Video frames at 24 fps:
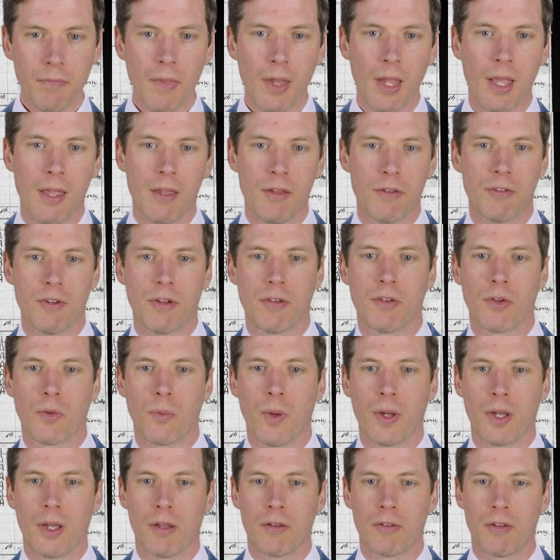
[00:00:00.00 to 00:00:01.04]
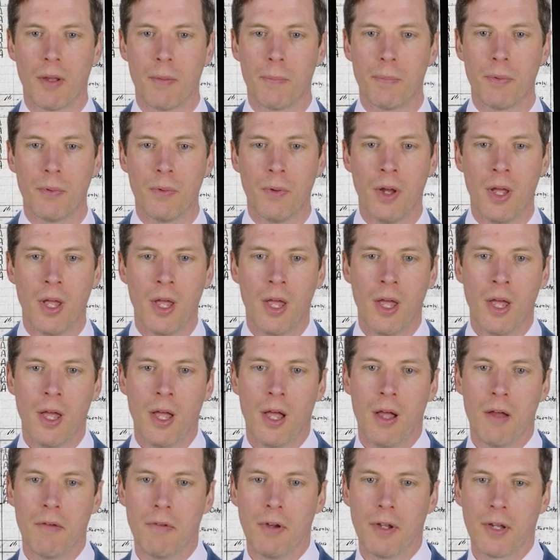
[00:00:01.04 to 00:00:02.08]
Here's just a quick example
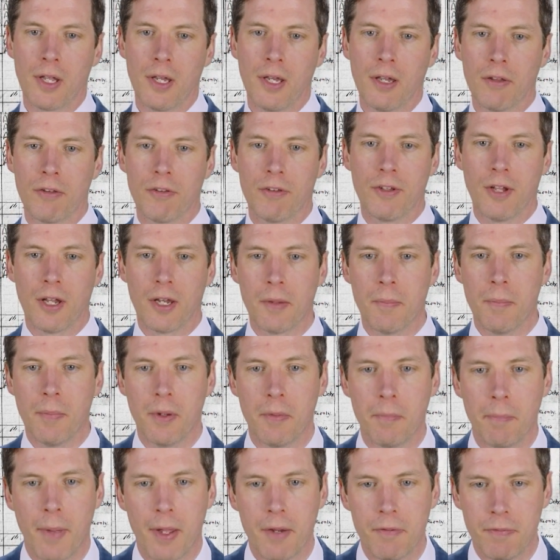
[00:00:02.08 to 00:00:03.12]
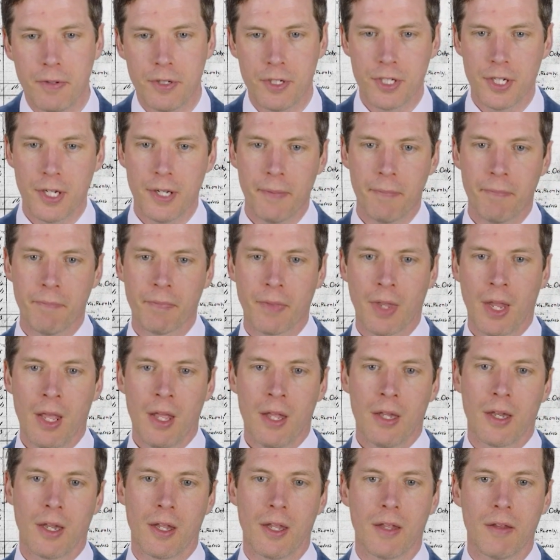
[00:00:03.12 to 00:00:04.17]
of looking at Studham in Bedfordshire.
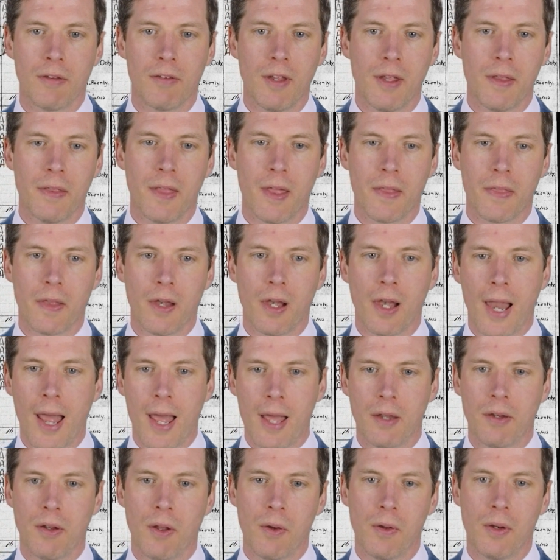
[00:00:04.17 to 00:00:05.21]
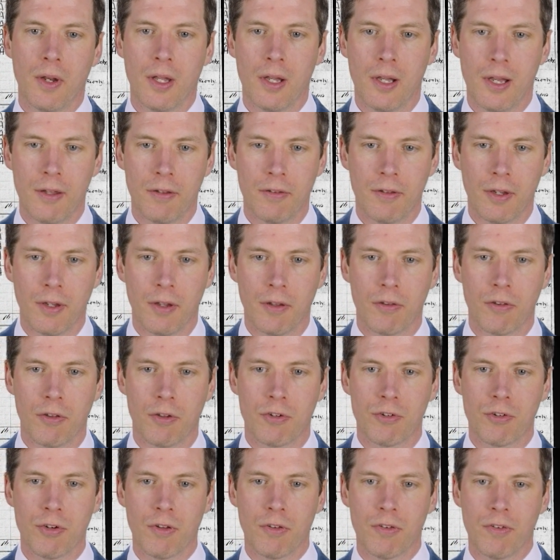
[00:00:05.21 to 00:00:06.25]
Now you can see there the landowner listed as the
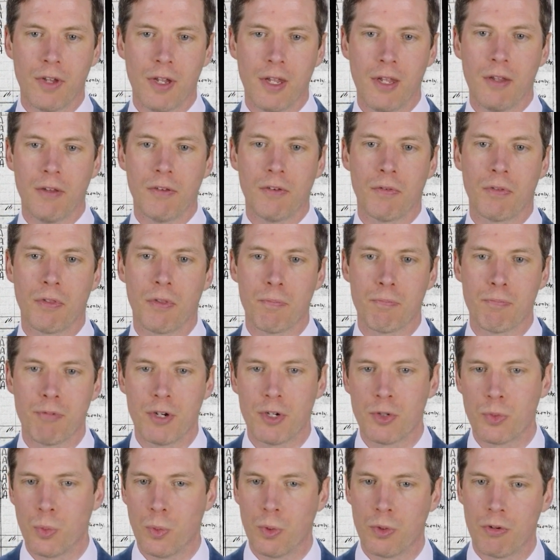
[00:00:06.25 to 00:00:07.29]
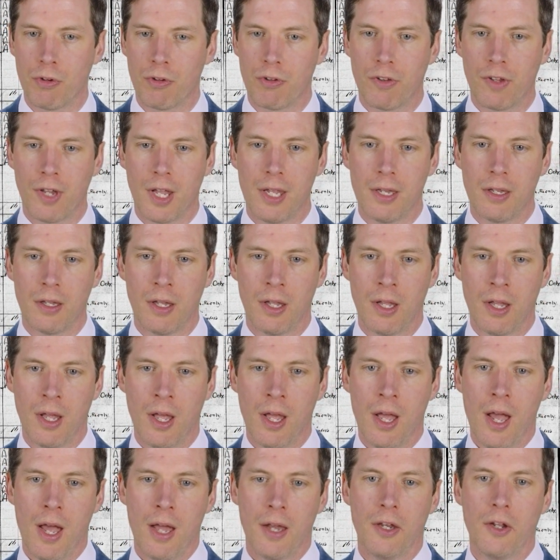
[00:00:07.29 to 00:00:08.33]
trustees of the Bridgewater estate,
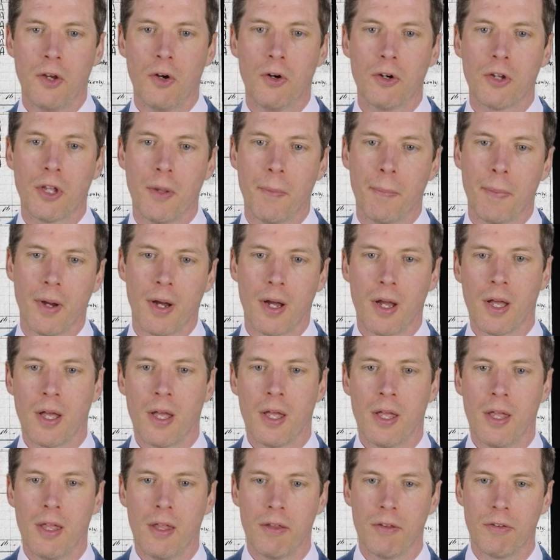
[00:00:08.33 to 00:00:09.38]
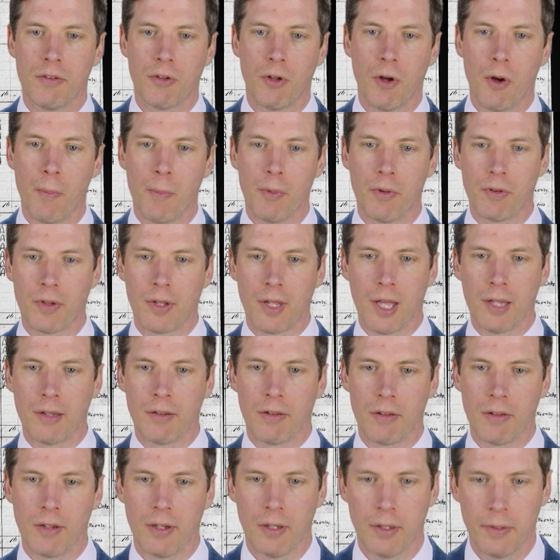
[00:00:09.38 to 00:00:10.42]
and the occupier is Thomas
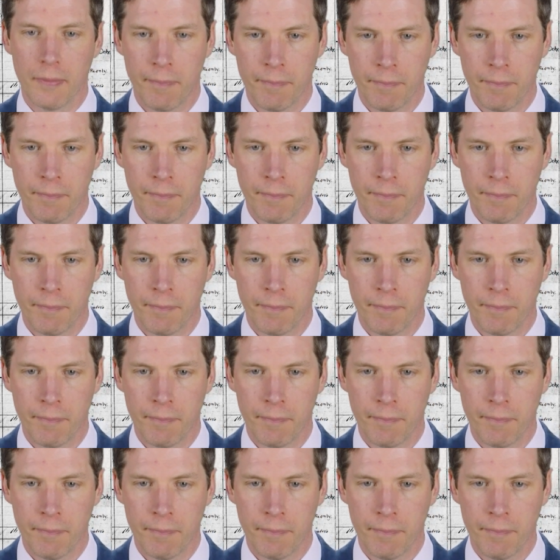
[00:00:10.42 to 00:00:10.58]
Gadsden.